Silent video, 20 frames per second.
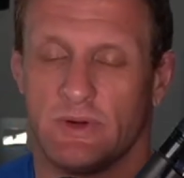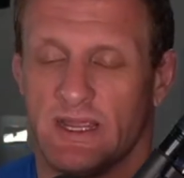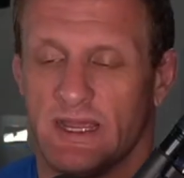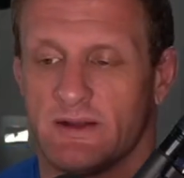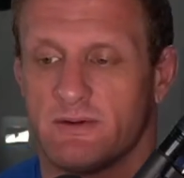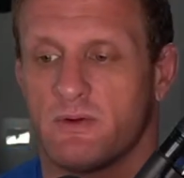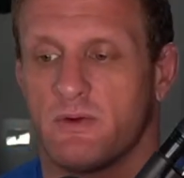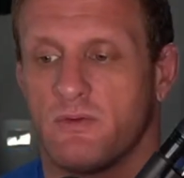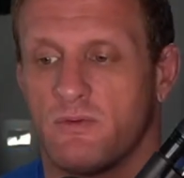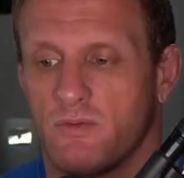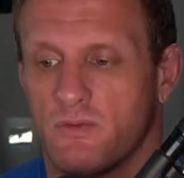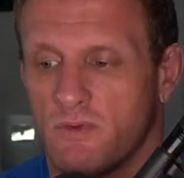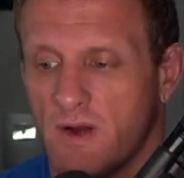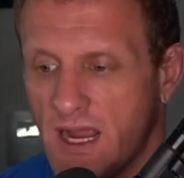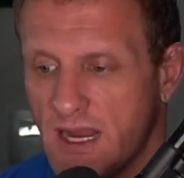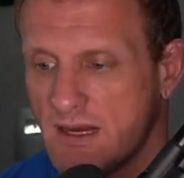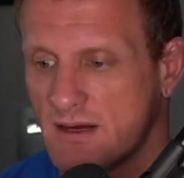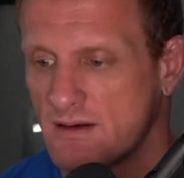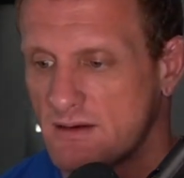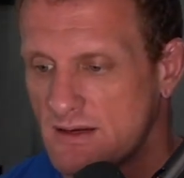We had
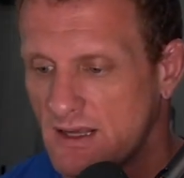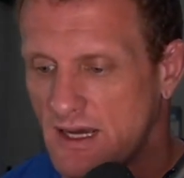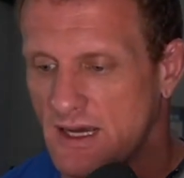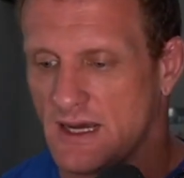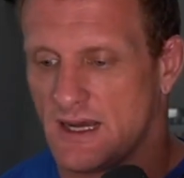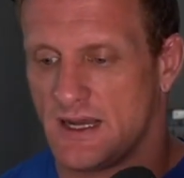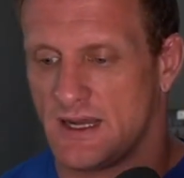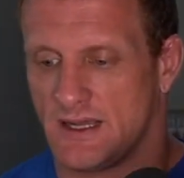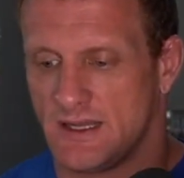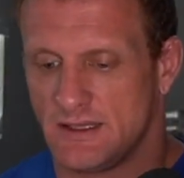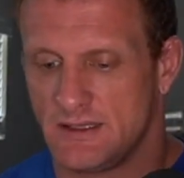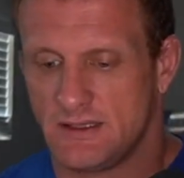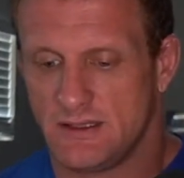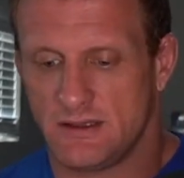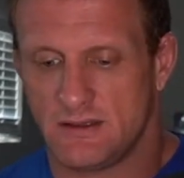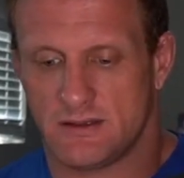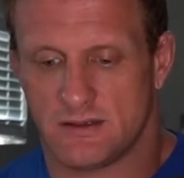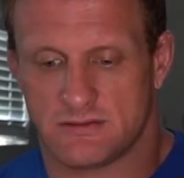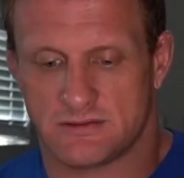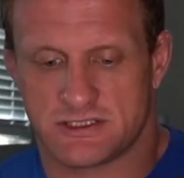record high,
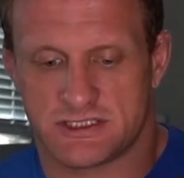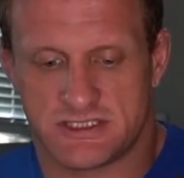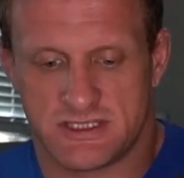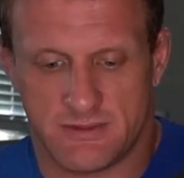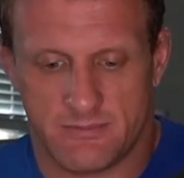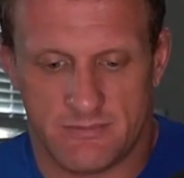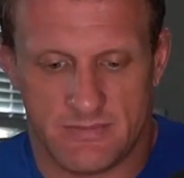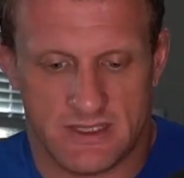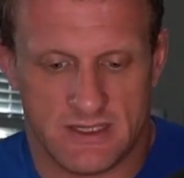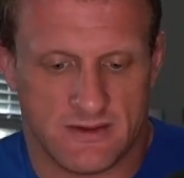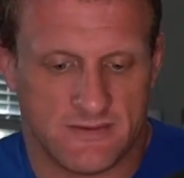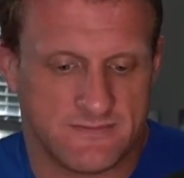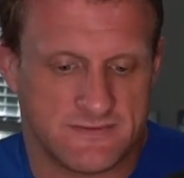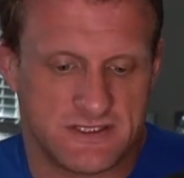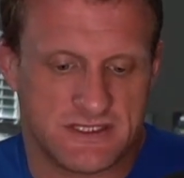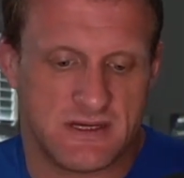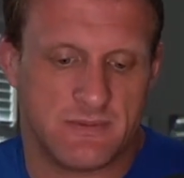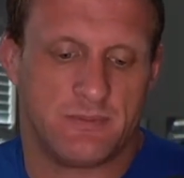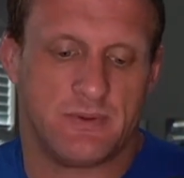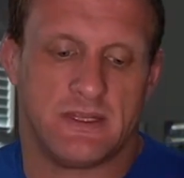you know, shipment of
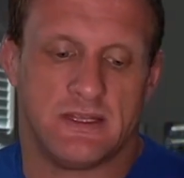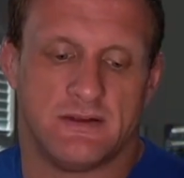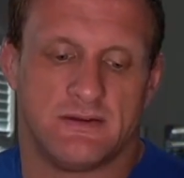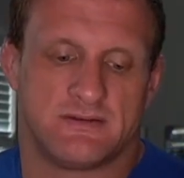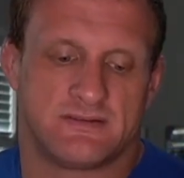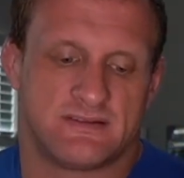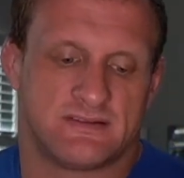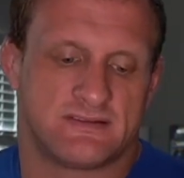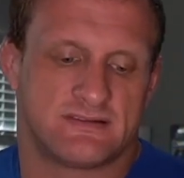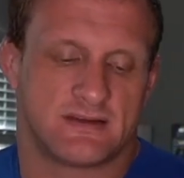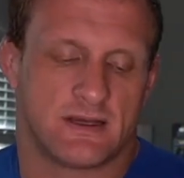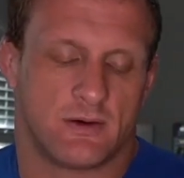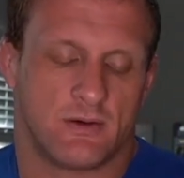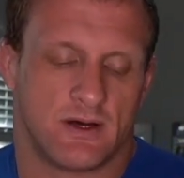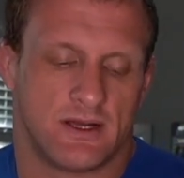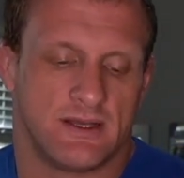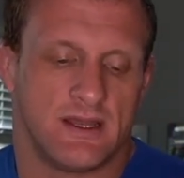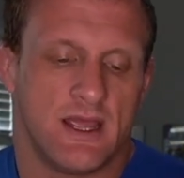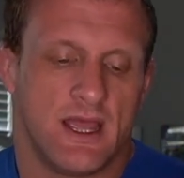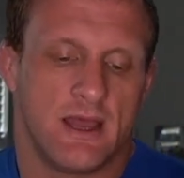GPUs and so
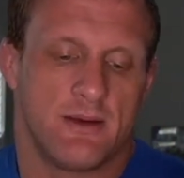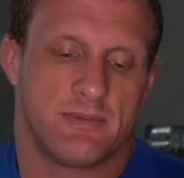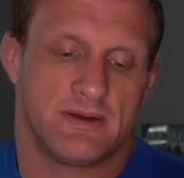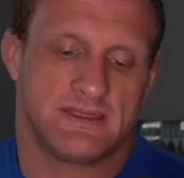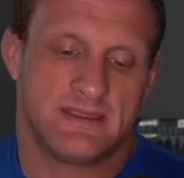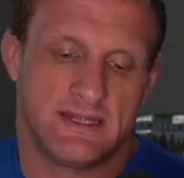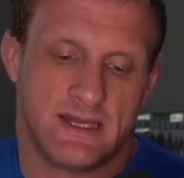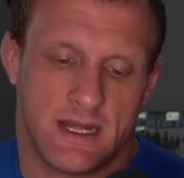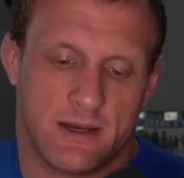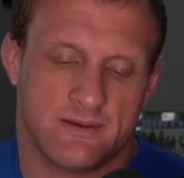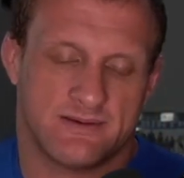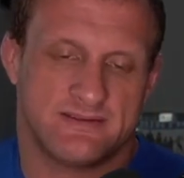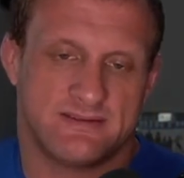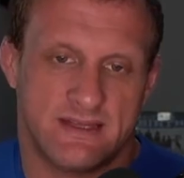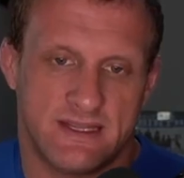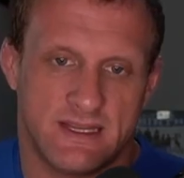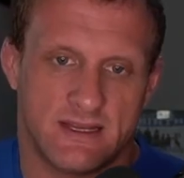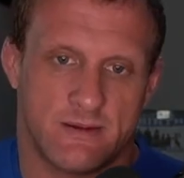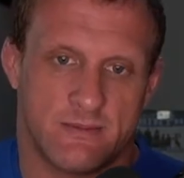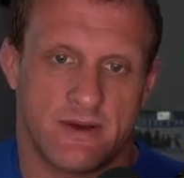on. But then I was
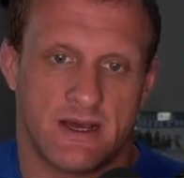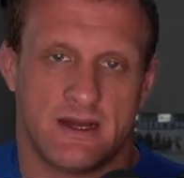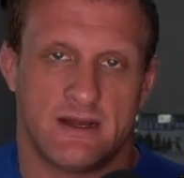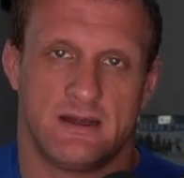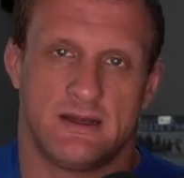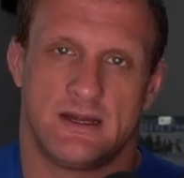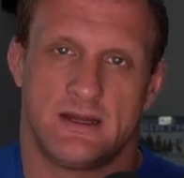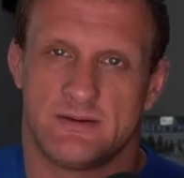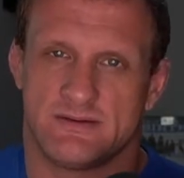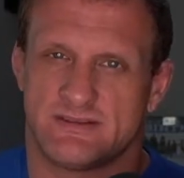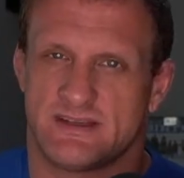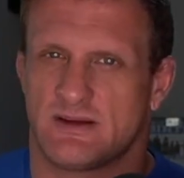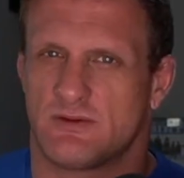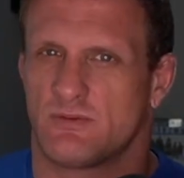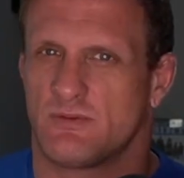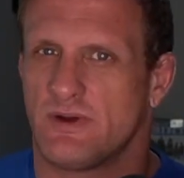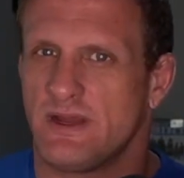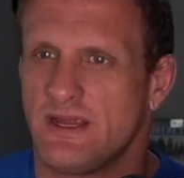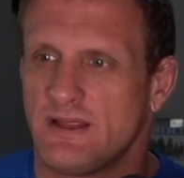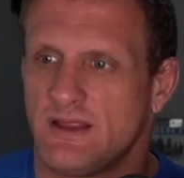thinking about it and I was like,
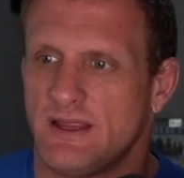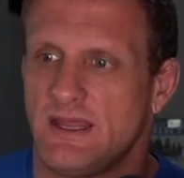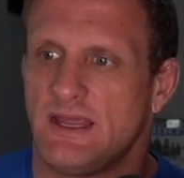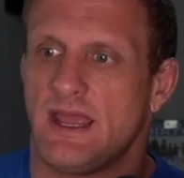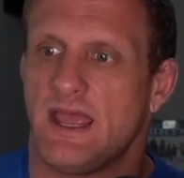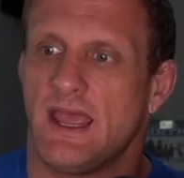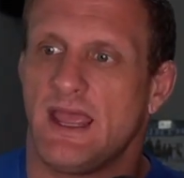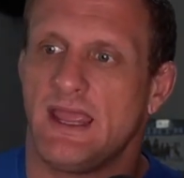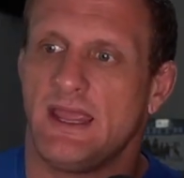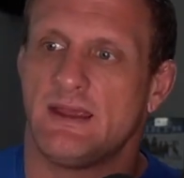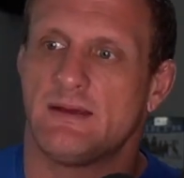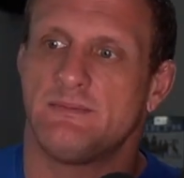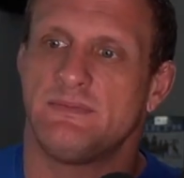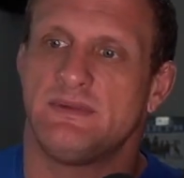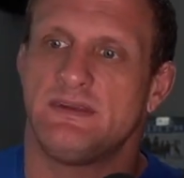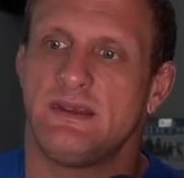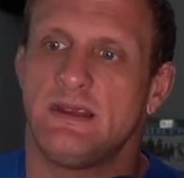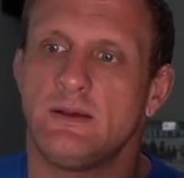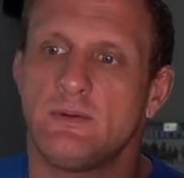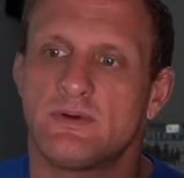really,
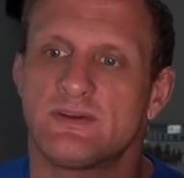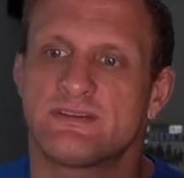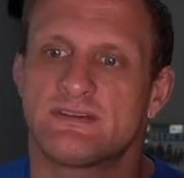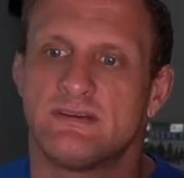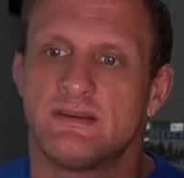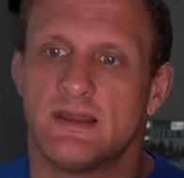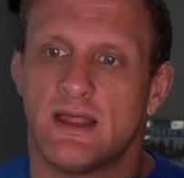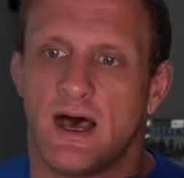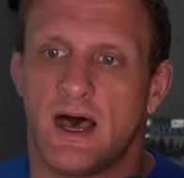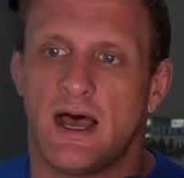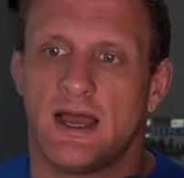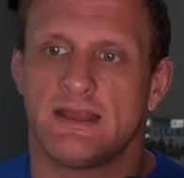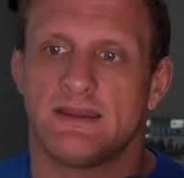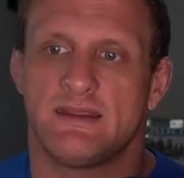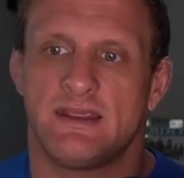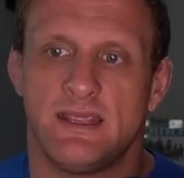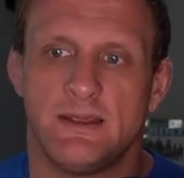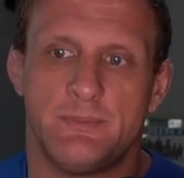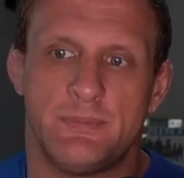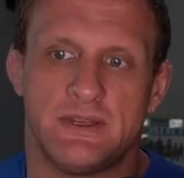AMD was not
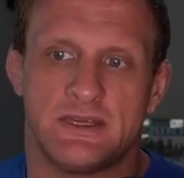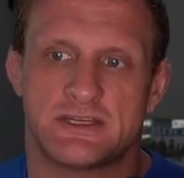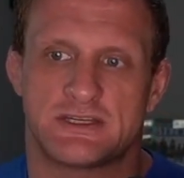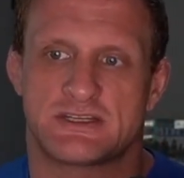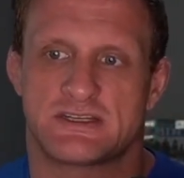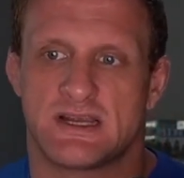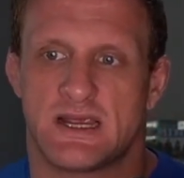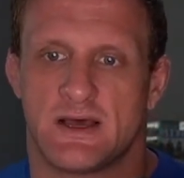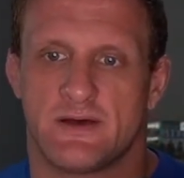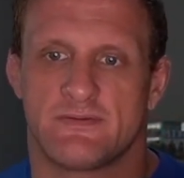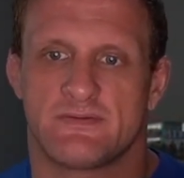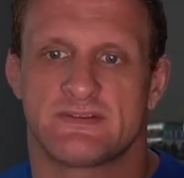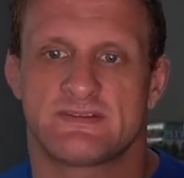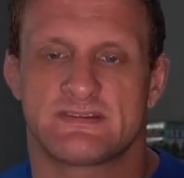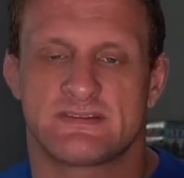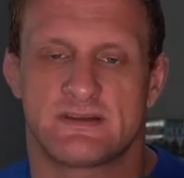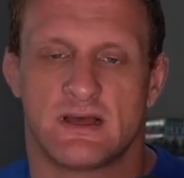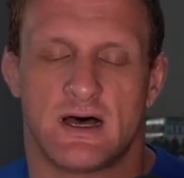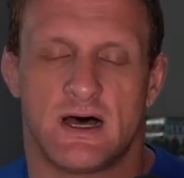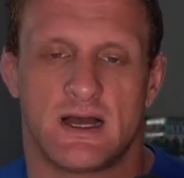keeping shelves
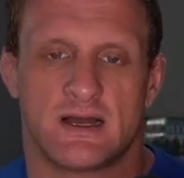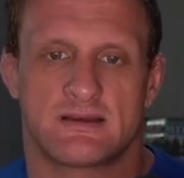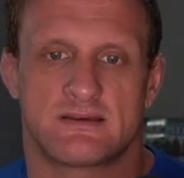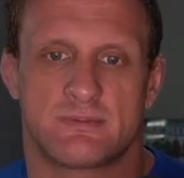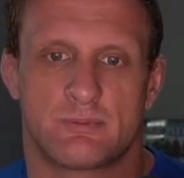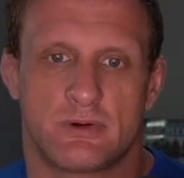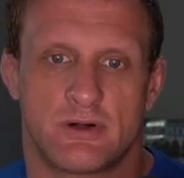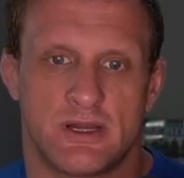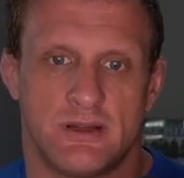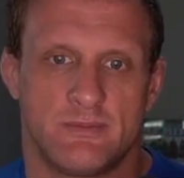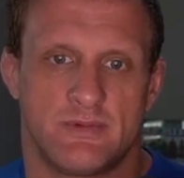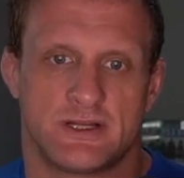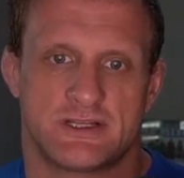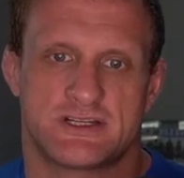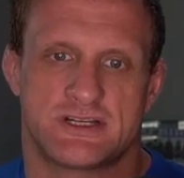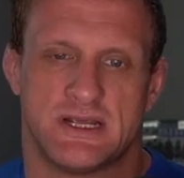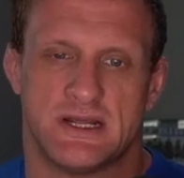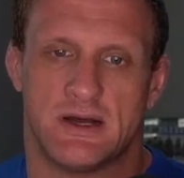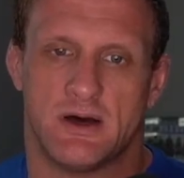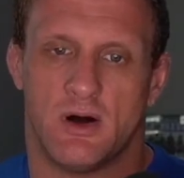stocked pretty
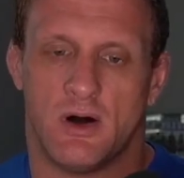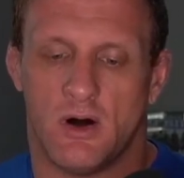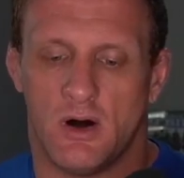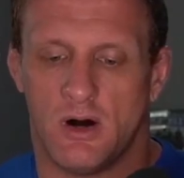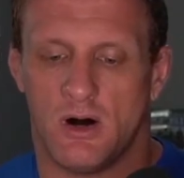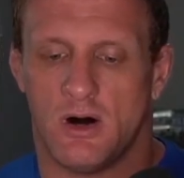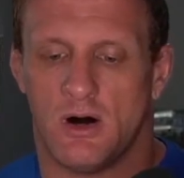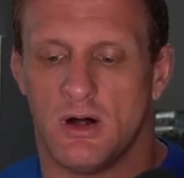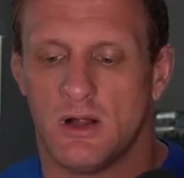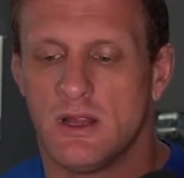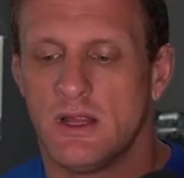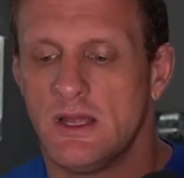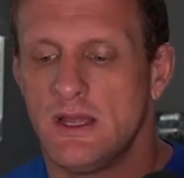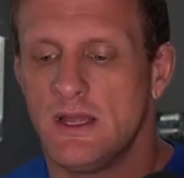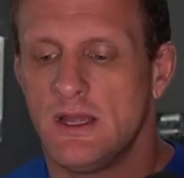much at all.